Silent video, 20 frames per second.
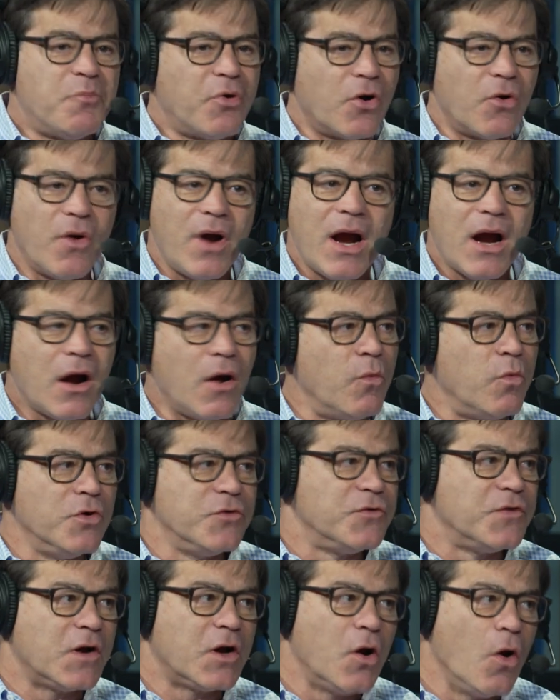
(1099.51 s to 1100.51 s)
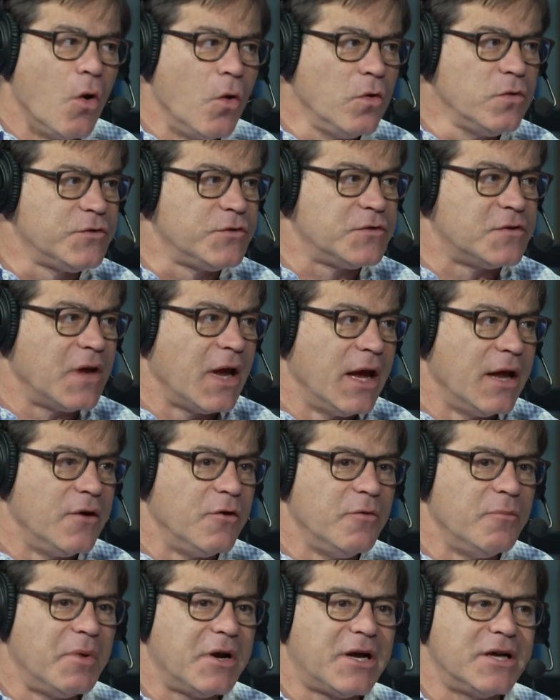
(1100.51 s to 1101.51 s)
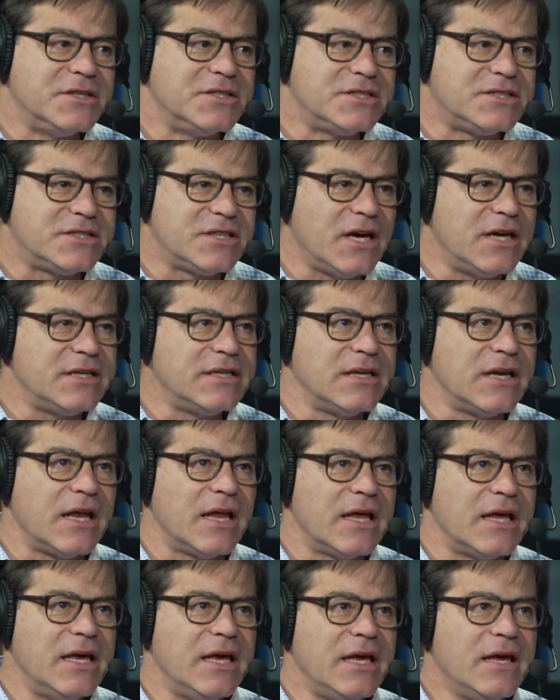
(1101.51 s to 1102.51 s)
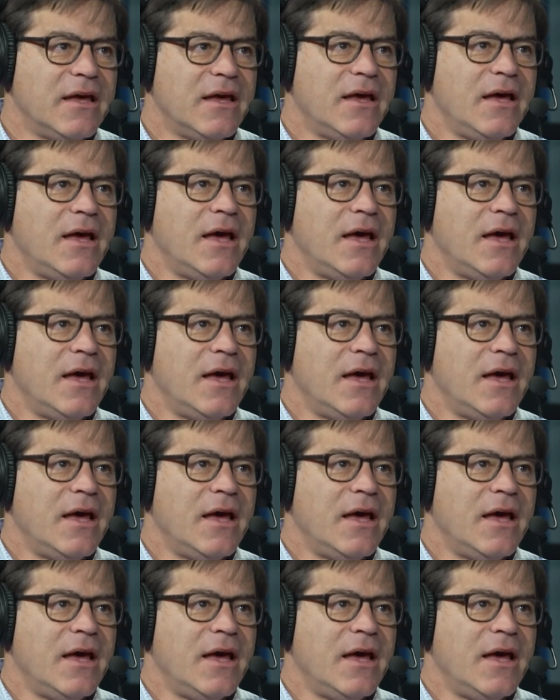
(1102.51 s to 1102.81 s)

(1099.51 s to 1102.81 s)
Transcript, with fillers: Pereira was the gold standard because suddenly